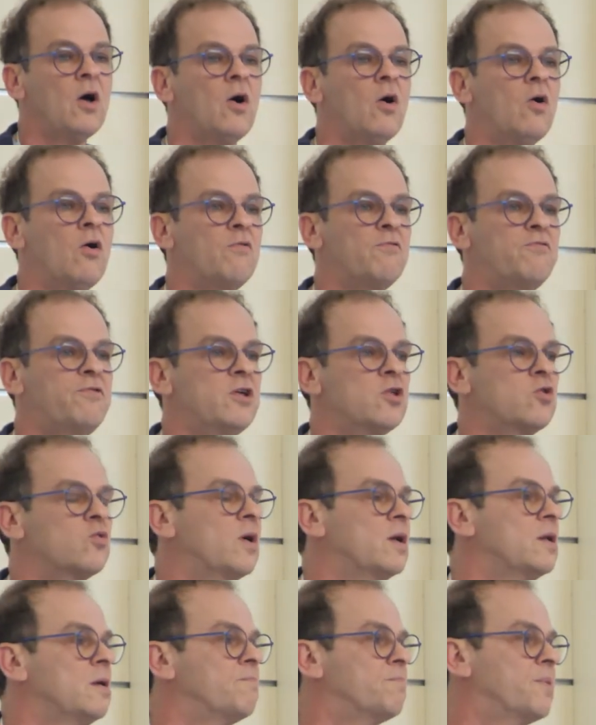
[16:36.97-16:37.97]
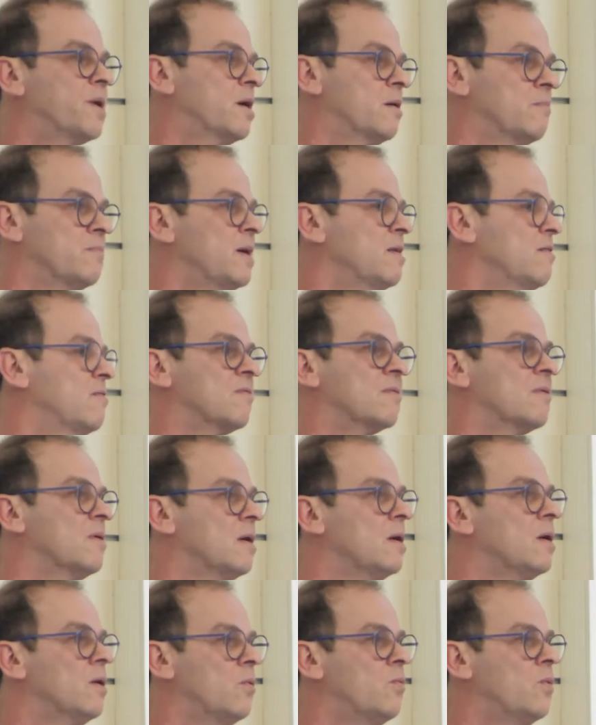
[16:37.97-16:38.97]
or visual impairments,
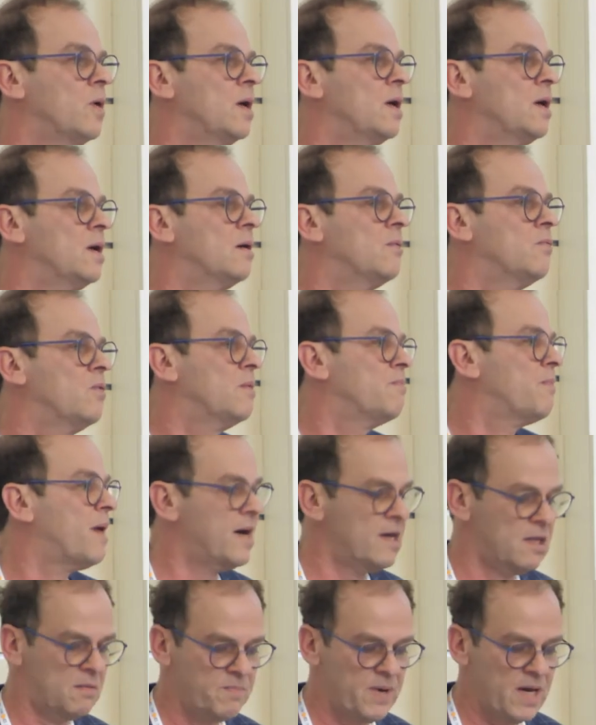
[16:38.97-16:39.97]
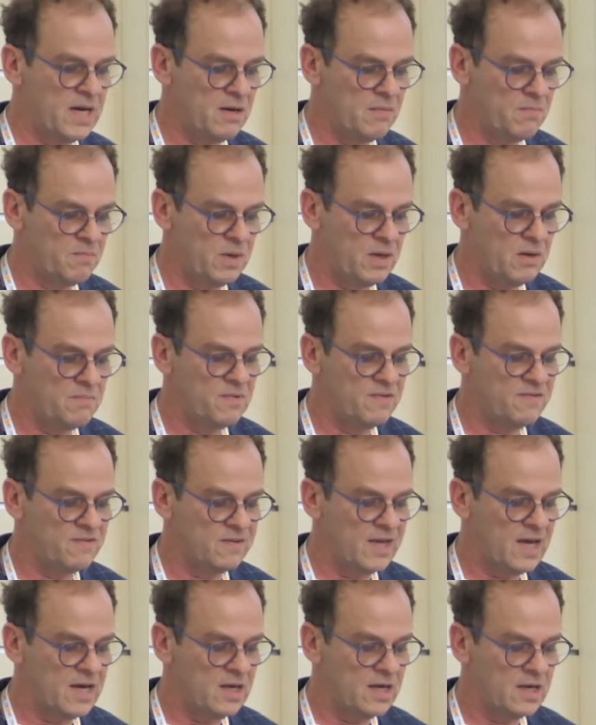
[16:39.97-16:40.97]
we might be
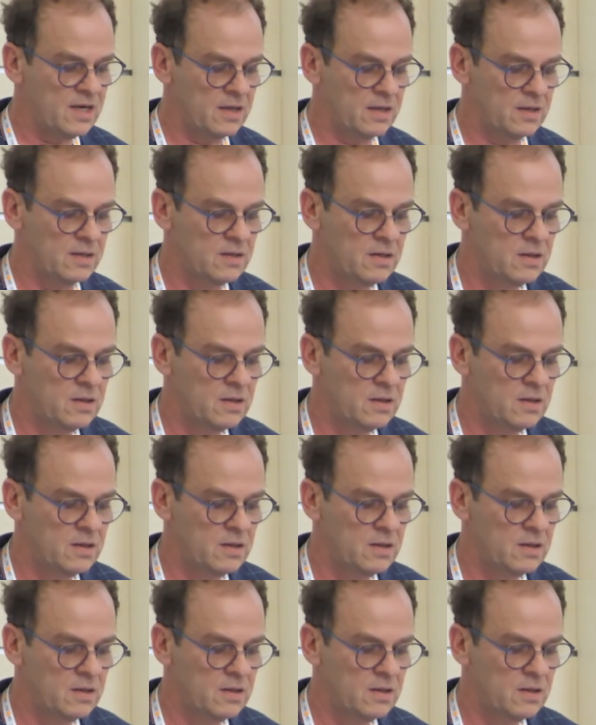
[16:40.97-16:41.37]
mistaken.